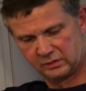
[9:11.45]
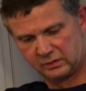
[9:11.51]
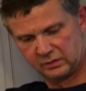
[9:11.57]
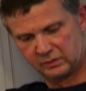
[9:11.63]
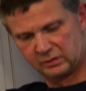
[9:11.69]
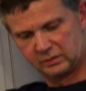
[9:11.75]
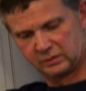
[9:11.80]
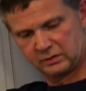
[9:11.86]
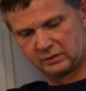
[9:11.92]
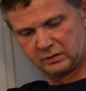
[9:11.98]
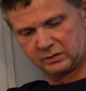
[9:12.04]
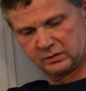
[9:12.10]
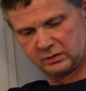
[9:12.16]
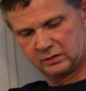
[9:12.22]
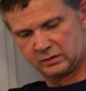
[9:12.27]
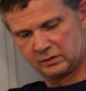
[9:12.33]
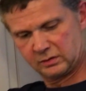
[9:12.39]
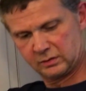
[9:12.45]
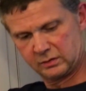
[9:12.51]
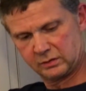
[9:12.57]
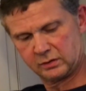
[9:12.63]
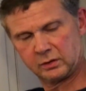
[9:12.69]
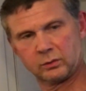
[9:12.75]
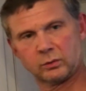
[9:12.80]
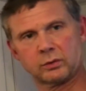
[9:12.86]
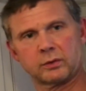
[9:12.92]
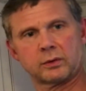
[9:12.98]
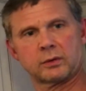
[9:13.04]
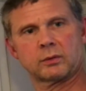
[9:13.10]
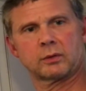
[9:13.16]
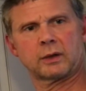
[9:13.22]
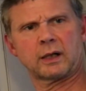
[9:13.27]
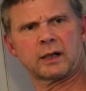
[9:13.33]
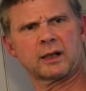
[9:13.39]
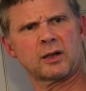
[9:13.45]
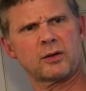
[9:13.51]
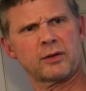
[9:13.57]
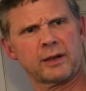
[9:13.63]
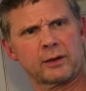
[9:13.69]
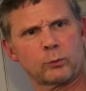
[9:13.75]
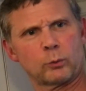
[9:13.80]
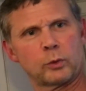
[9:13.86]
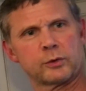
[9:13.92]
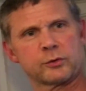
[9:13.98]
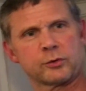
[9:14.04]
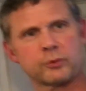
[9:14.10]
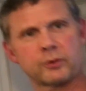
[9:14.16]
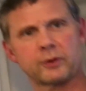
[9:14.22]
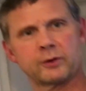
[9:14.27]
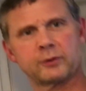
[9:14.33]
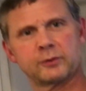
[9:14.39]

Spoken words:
Did I call that a wood screw?